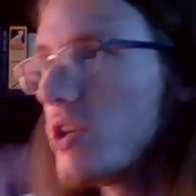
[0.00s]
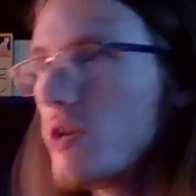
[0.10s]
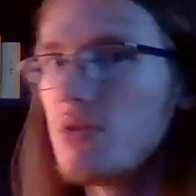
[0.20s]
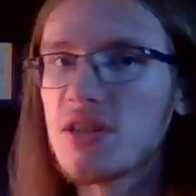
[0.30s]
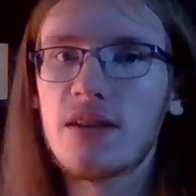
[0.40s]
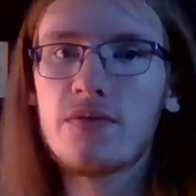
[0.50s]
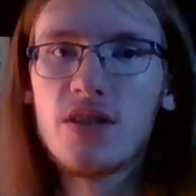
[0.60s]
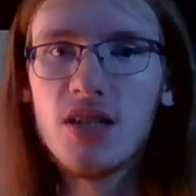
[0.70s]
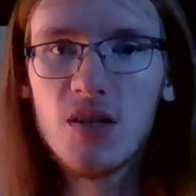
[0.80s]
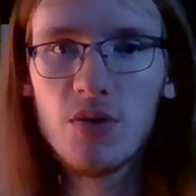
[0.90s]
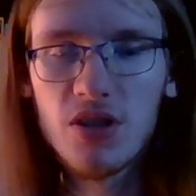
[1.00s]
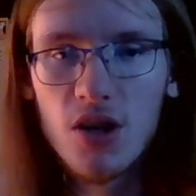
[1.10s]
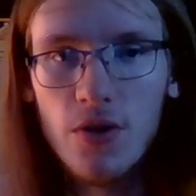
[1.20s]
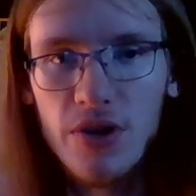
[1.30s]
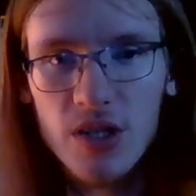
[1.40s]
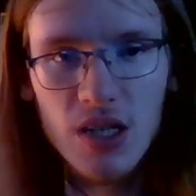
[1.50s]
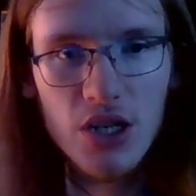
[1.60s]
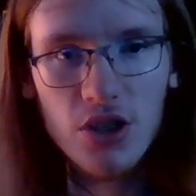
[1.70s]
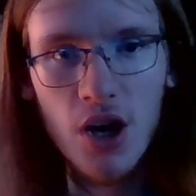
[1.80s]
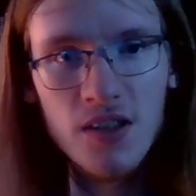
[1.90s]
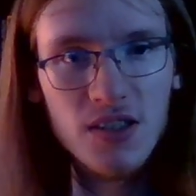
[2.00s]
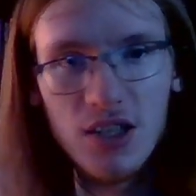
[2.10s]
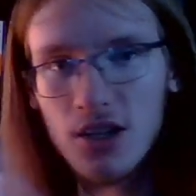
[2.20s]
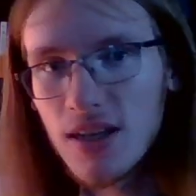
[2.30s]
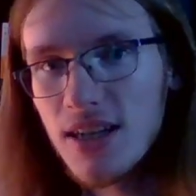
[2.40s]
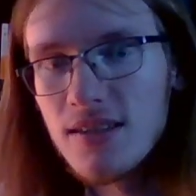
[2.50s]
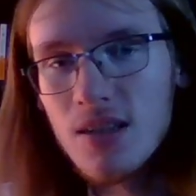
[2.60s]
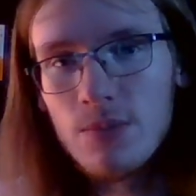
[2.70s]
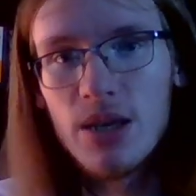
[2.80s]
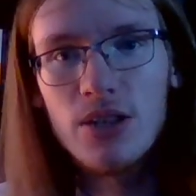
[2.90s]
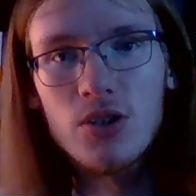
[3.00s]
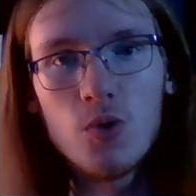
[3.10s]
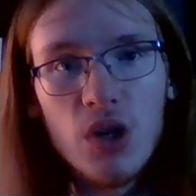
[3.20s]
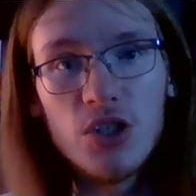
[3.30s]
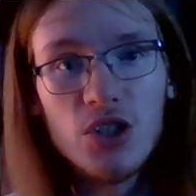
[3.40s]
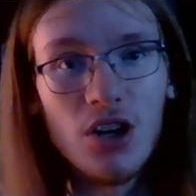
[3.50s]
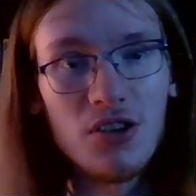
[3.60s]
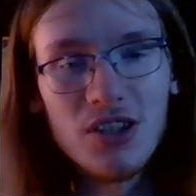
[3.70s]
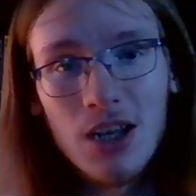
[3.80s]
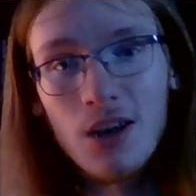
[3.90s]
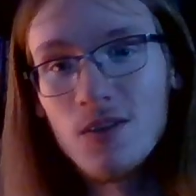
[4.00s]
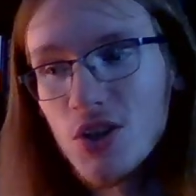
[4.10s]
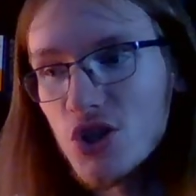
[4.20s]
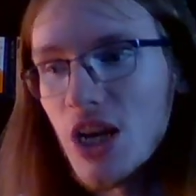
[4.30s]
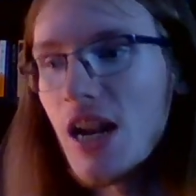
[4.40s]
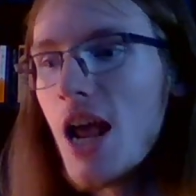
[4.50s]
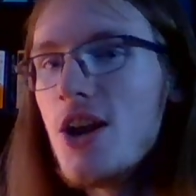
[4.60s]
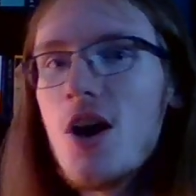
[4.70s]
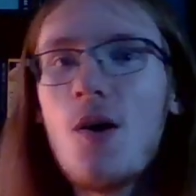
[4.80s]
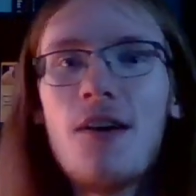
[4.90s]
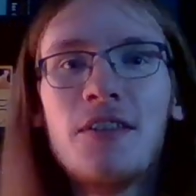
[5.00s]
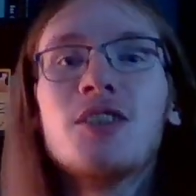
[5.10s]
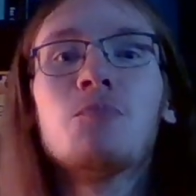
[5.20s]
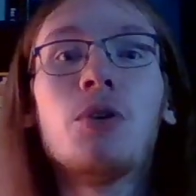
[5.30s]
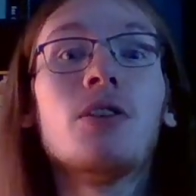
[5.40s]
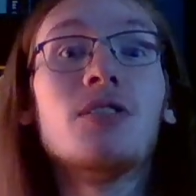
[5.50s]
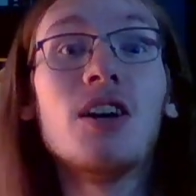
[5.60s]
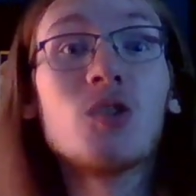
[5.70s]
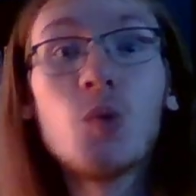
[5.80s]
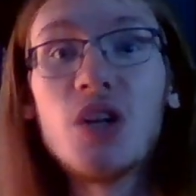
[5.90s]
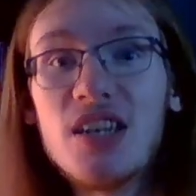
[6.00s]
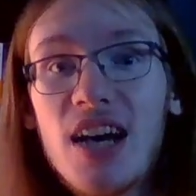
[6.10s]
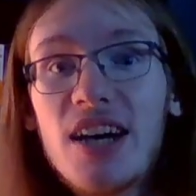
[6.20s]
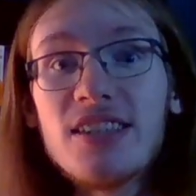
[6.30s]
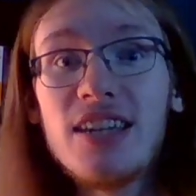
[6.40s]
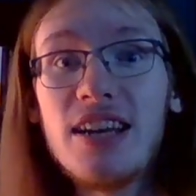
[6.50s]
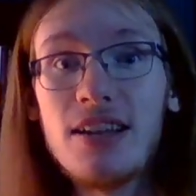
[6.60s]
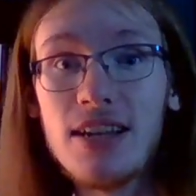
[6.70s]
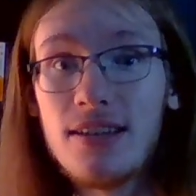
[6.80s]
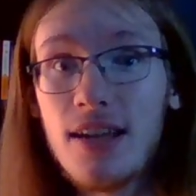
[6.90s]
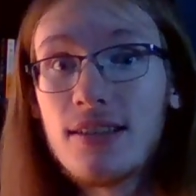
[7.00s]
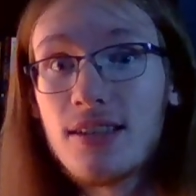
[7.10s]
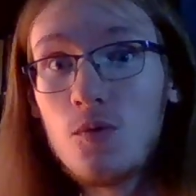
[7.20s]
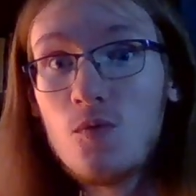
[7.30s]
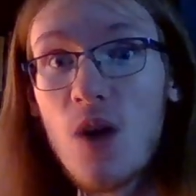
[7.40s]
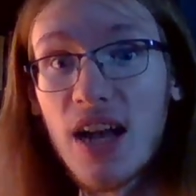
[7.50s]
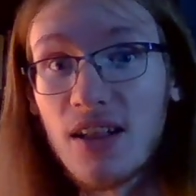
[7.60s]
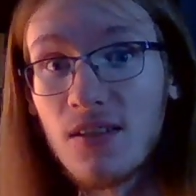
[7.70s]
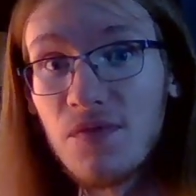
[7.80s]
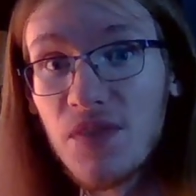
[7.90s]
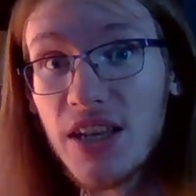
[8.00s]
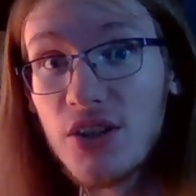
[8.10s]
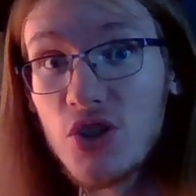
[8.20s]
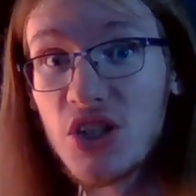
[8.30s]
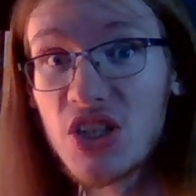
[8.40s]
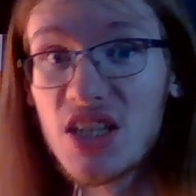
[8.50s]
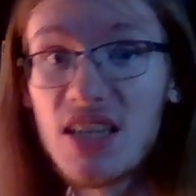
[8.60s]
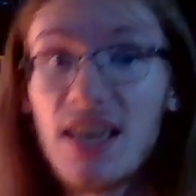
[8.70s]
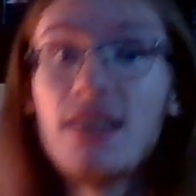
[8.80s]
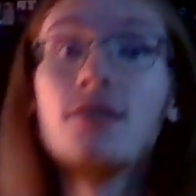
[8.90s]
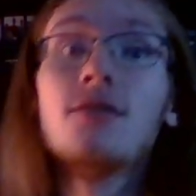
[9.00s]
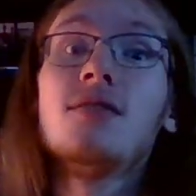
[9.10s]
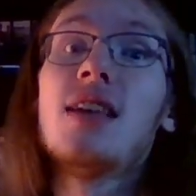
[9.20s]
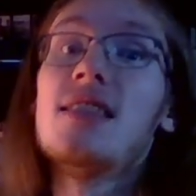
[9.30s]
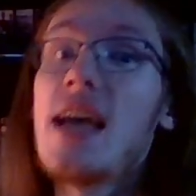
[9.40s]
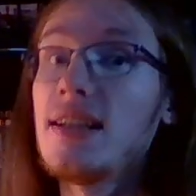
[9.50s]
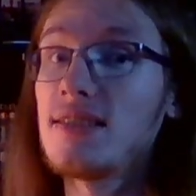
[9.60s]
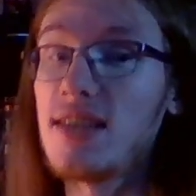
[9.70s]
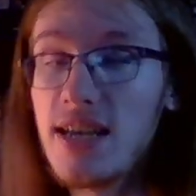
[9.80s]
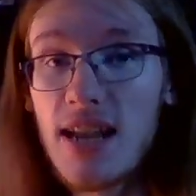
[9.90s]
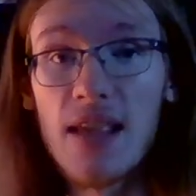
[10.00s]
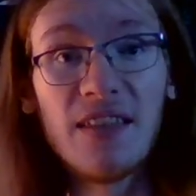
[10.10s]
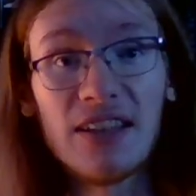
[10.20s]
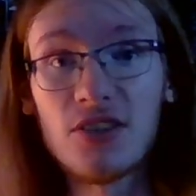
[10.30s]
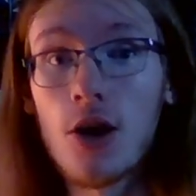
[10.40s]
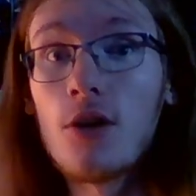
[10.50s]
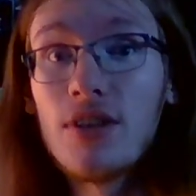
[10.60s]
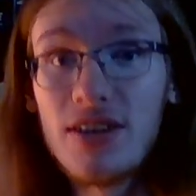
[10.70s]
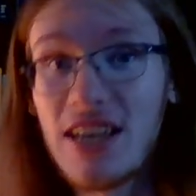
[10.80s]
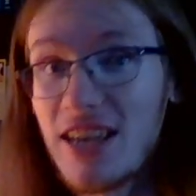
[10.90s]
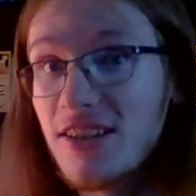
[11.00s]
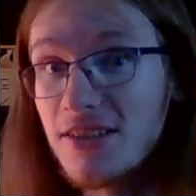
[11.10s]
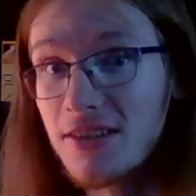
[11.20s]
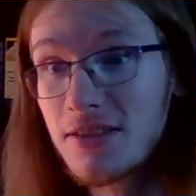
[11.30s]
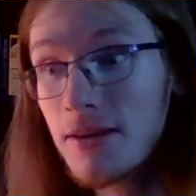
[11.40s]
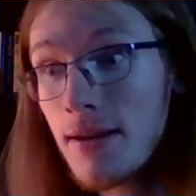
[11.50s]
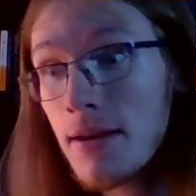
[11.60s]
Humans have to deal with all these thoughts in our heads that make us question ourselves and shit. No, this bird does what it does, and it does it well. It just kills, and that's it, and that's all it needs.